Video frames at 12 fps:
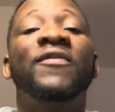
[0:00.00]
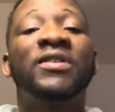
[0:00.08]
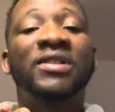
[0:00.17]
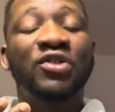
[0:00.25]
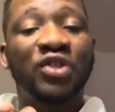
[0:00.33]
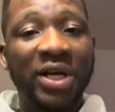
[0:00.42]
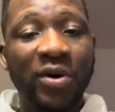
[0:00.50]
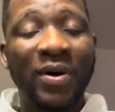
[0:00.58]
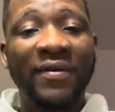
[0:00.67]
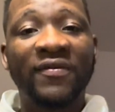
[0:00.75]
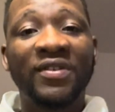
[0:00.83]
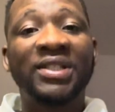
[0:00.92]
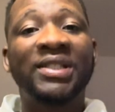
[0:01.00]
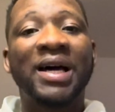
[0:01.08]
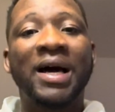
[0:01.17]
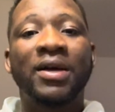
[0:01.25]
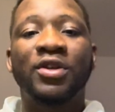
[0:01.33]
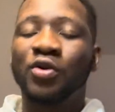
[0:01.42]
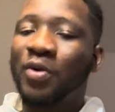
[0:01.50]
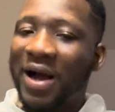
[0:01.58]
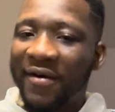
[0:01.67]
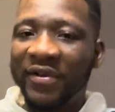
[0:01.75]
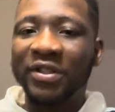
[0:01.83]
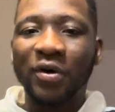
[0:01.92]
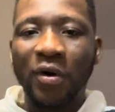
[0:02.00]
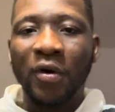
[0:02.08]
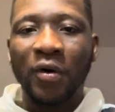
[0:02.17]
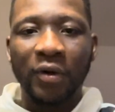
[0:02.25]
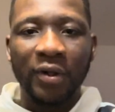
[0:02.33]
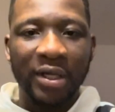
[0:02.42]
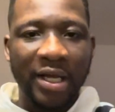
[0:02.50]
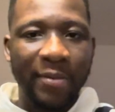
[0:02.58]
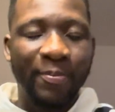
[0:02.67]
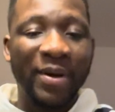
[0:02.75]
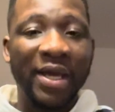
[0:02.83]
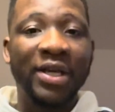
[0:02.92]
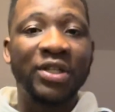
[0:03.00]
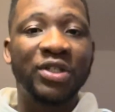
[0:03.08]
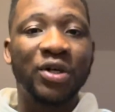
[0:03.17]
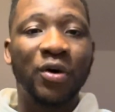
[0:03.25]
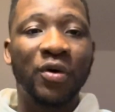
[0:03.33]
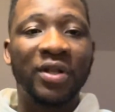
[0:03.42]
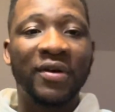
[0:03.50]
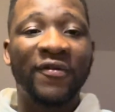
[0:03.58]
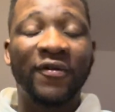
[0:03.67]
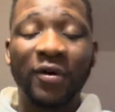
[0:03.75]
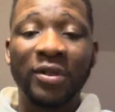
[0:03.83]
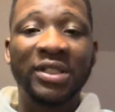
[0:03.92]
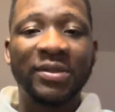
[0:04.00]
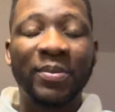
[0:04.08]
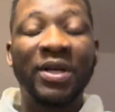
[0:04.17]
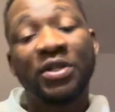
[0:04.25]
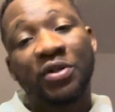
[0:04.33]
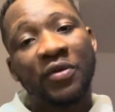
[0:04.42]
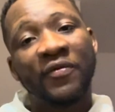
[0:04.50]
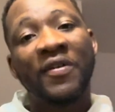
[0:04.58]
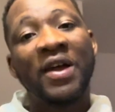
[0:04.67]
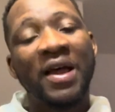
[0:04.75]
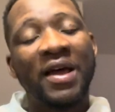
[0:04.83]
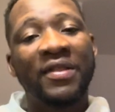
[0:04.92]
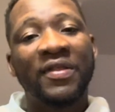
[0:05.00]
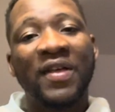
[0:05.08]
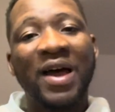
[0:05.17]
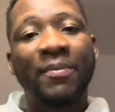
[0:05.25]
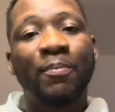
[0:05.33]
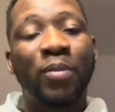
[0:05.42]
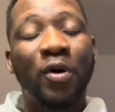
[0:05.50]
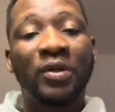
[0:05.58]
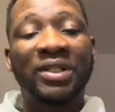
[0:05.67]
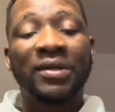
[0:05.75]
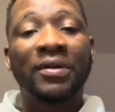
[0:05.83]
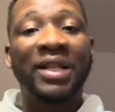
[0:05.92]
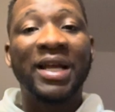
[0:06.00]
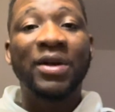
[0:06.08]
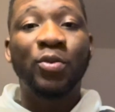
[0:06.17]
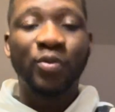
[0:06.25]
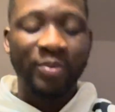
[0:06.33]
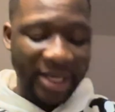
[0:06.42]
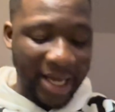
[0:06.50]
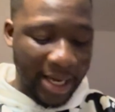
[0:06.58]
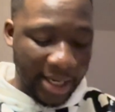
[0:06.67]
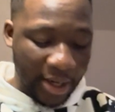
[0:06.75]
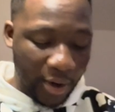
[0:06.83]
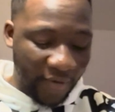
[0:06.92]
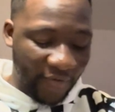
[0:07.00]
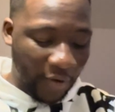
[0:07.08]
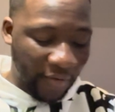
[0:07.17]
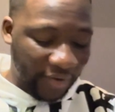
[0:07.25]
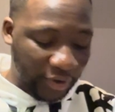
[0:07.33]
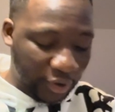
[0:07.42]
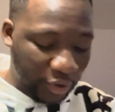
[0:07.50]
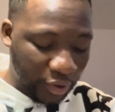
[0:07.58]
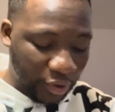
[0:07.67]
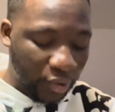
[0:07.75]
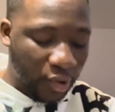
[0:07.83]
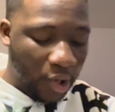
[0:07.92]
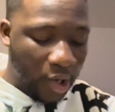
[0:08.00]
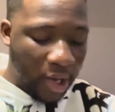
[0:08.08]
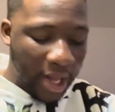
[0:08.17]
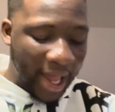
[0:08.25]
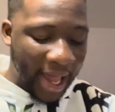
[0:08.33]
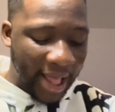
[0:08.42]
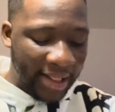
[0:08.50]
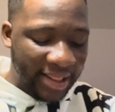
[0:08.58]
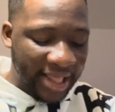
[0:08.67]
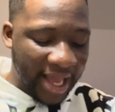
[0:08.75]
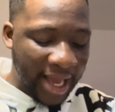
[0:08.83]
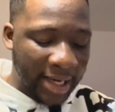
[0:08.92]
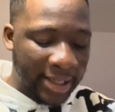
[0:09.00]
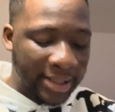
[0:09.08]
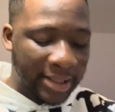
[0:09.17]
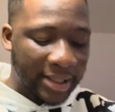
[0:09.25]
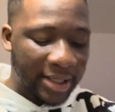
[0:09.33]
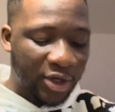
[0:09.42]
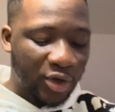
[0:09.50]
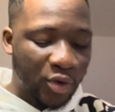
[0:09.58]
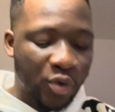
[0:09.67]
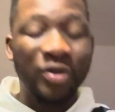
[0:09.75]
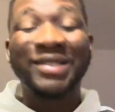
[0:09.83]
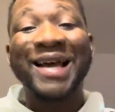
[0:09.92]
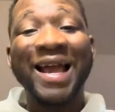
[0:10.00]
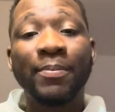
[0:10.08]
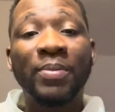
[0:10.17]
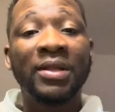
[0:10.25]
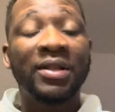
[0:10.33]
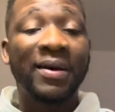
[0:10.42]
it's a J1 visa, you have it on the page or the front page of that portal that will be handed over to you. And then you type in the